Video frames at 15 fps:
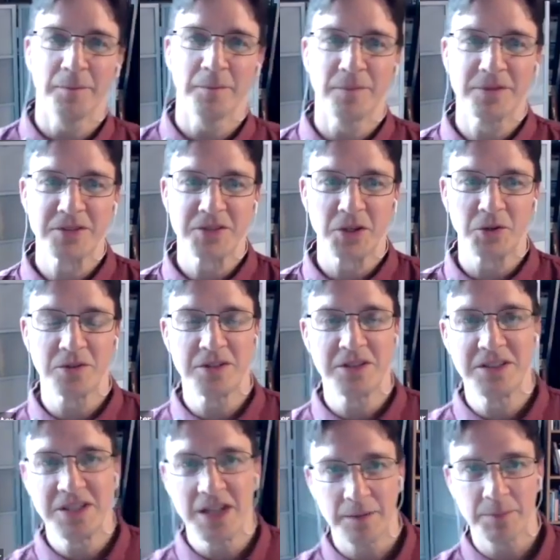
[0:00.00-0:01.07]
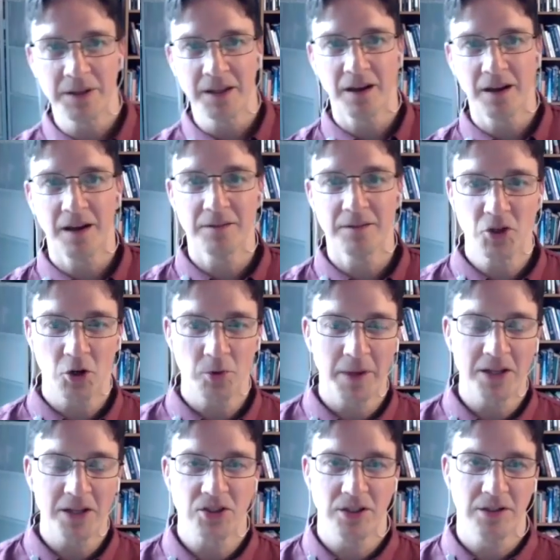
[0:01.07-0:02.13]
So Debbie, Joe
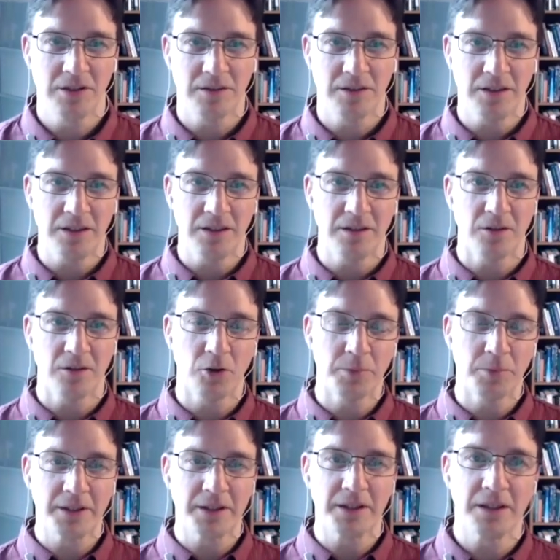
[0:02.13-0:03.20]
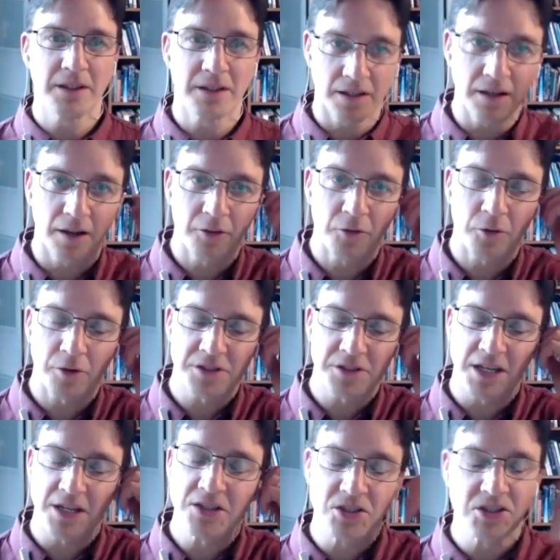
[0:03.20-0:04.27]
mentioned the Urban League and other
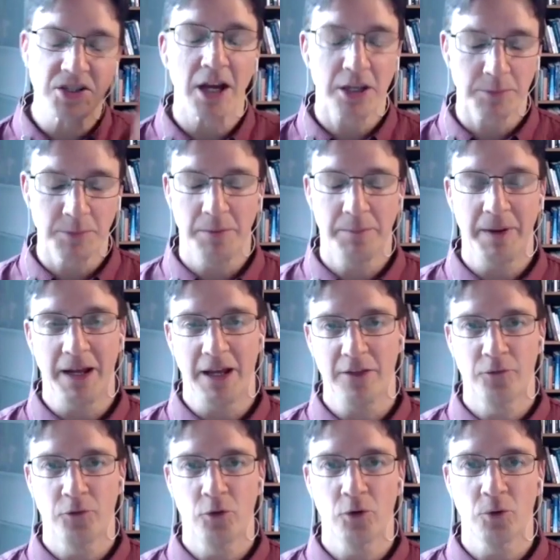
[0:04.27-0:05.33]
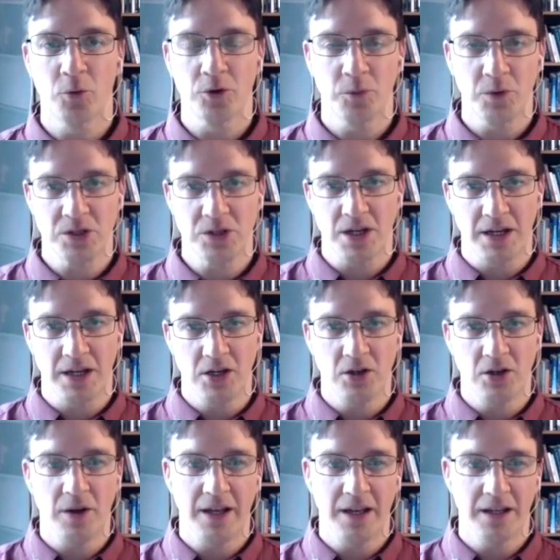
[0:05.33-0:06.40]
organizations document A Path Forward, which I
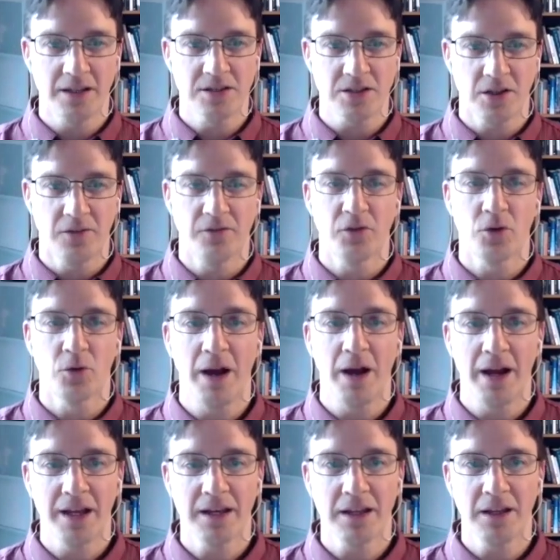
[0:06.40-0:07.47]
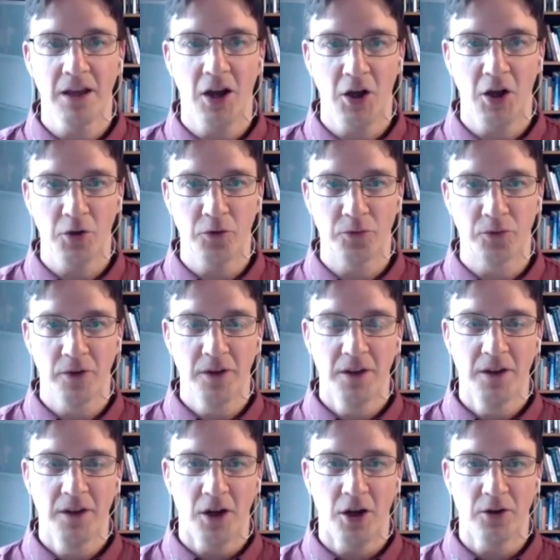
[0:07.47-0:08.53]
know has a variety of
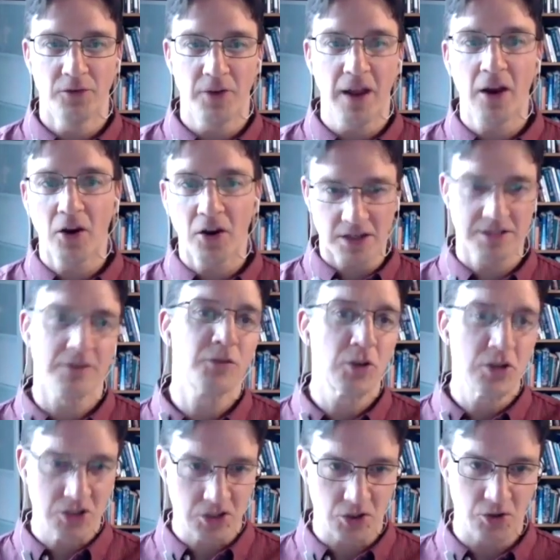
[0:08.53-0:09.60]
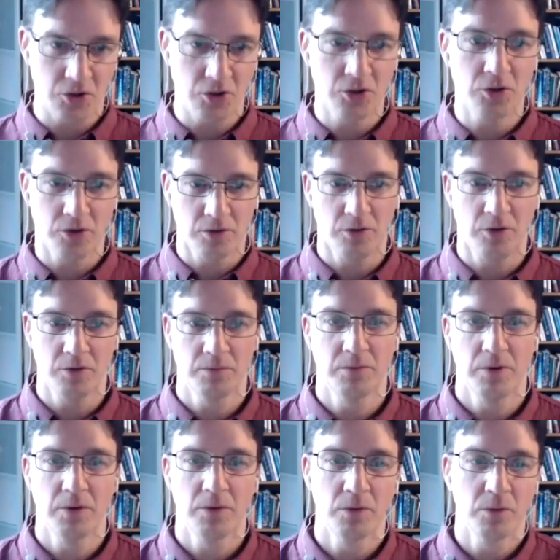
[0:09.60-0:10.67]
areas of concern or
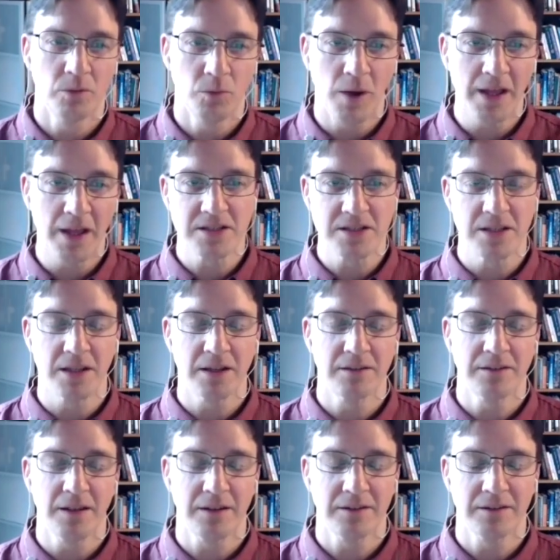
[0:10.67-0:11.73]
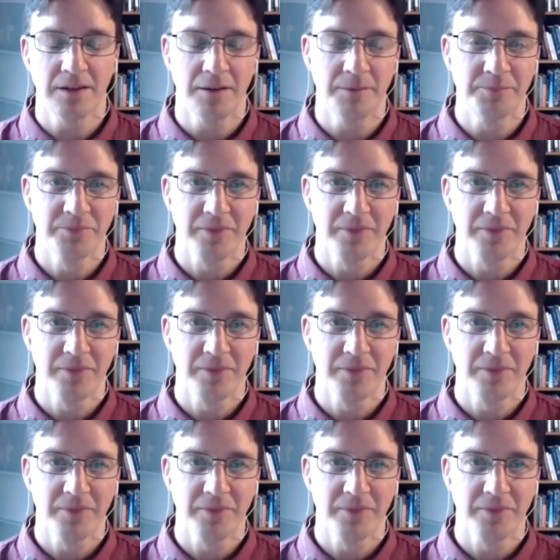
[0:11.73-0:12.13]
ways that the